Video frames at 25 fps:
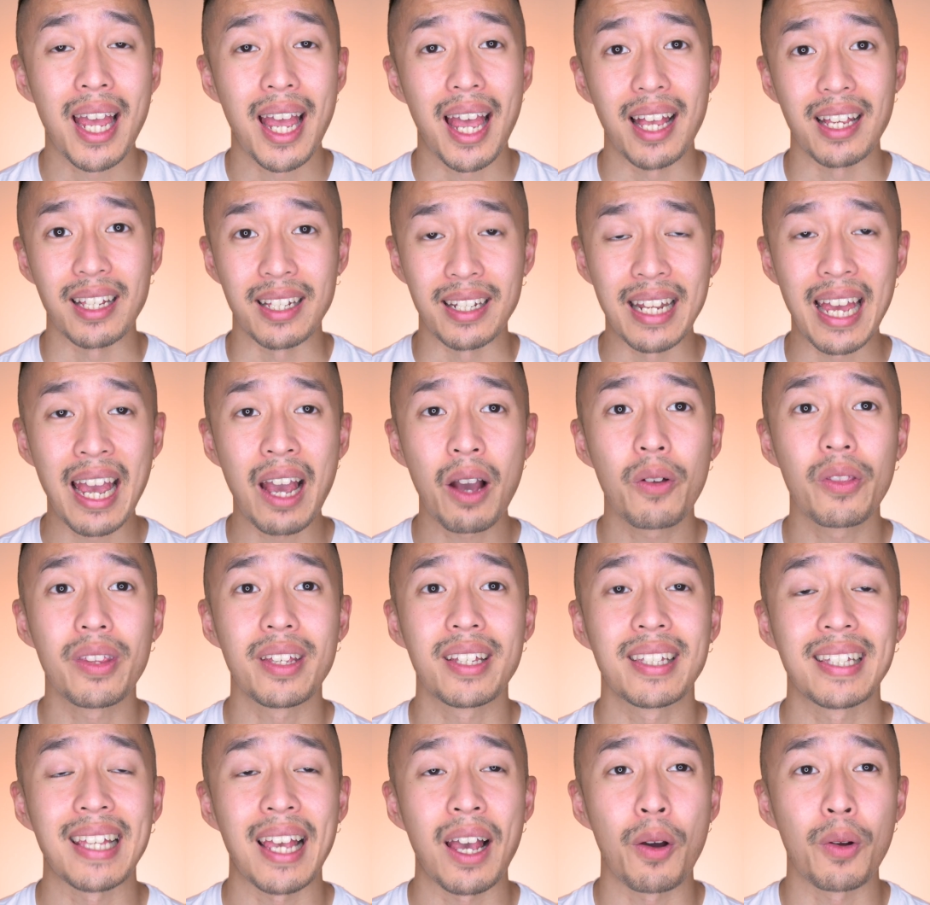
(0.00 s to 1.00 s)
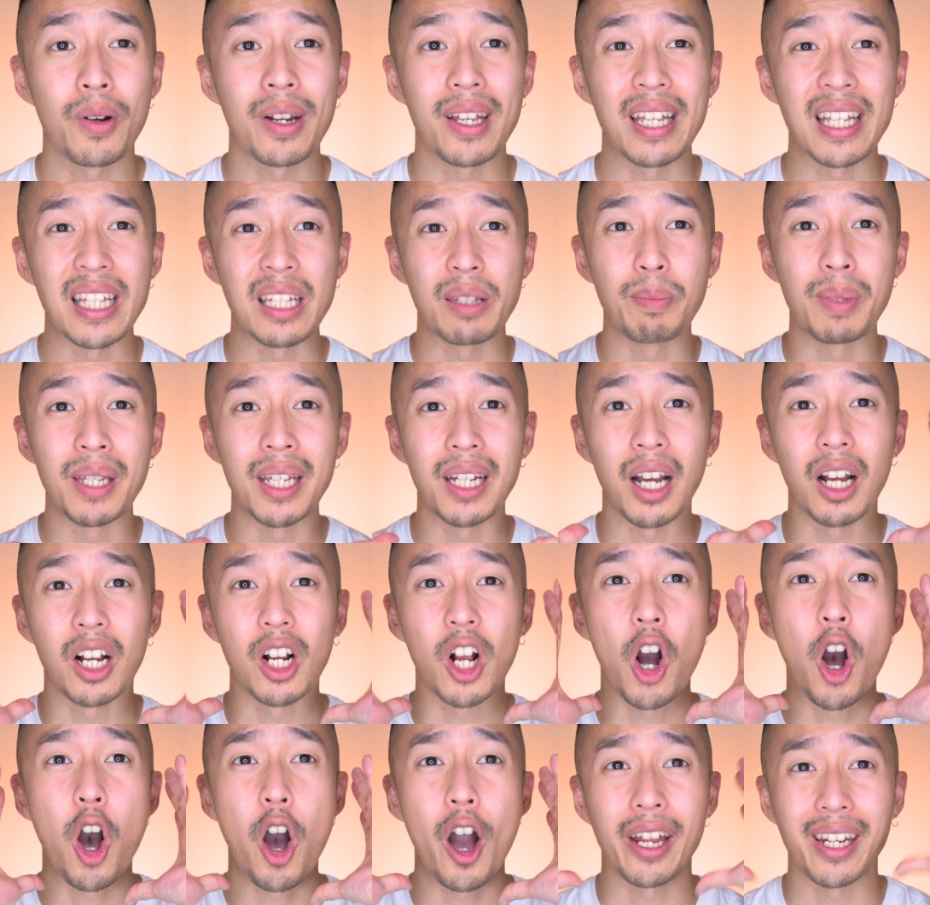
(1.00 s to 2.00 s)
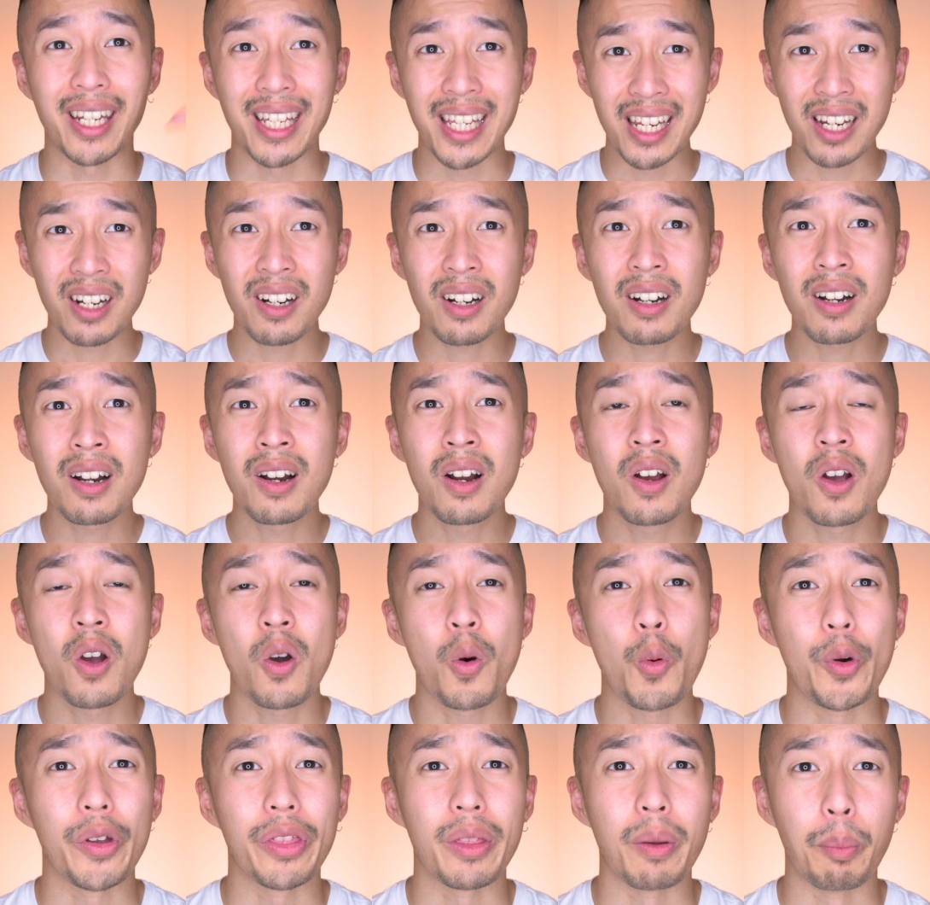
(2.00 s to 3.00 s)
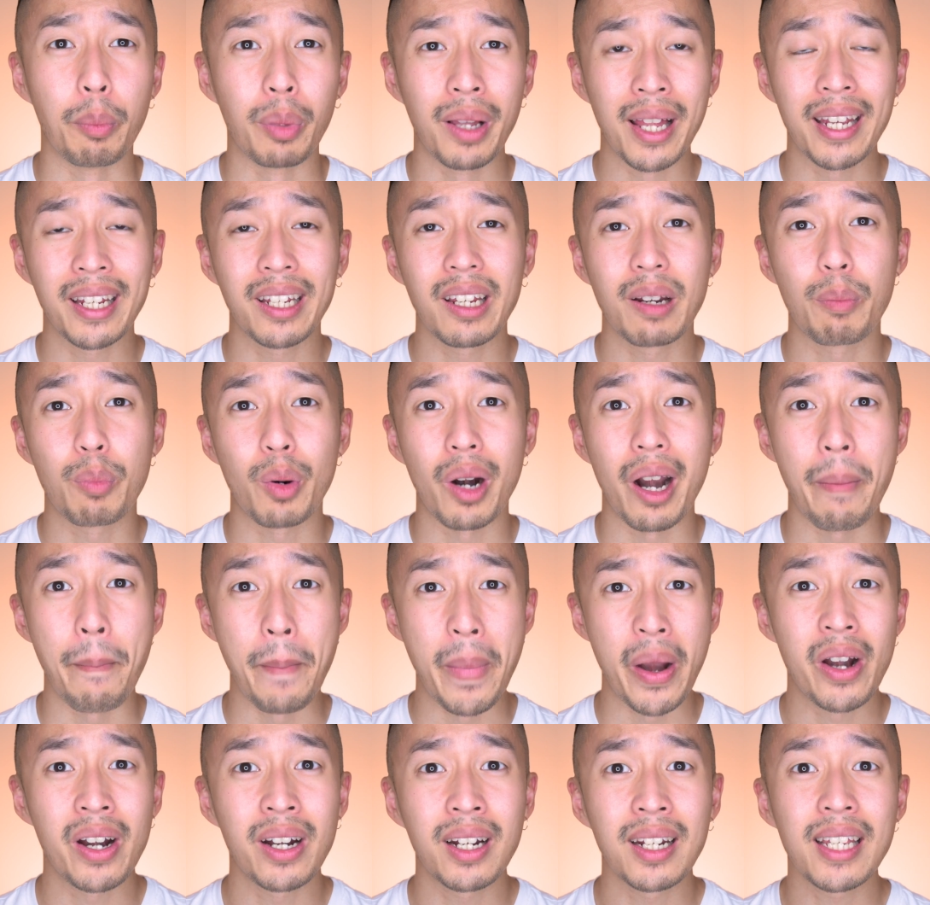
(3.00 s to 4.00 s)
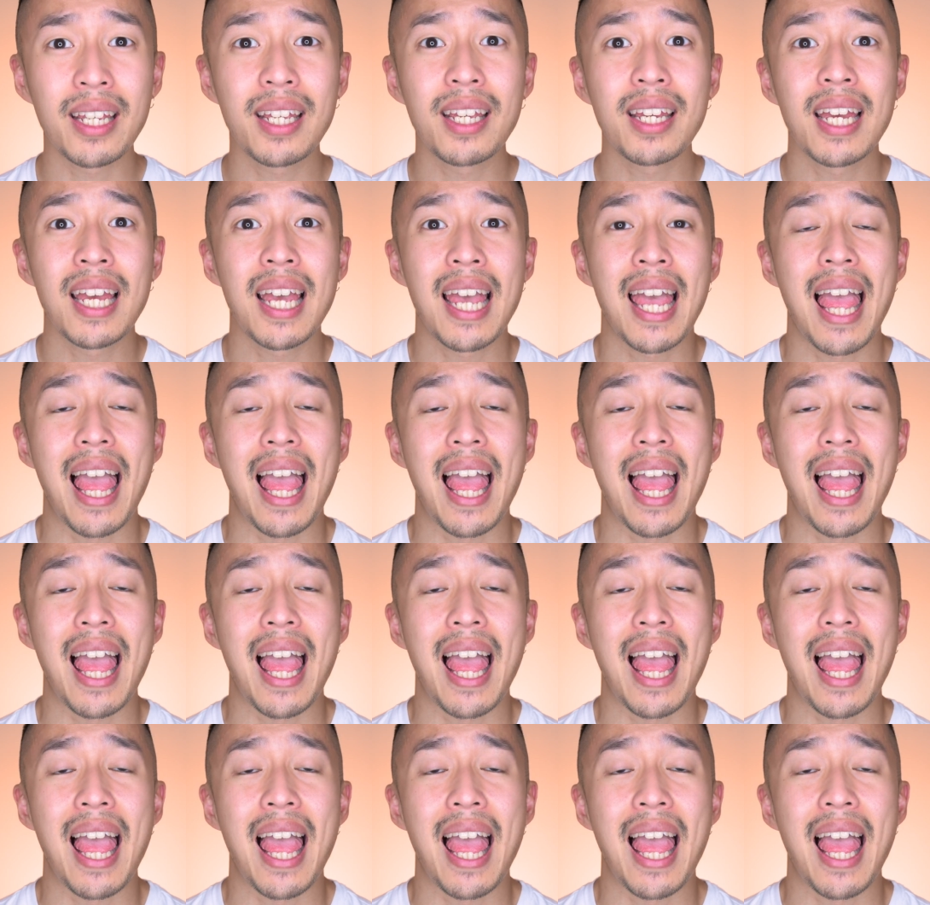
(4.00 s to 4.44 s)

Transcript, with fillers: as now the sound is being caught here with a blanket primarily.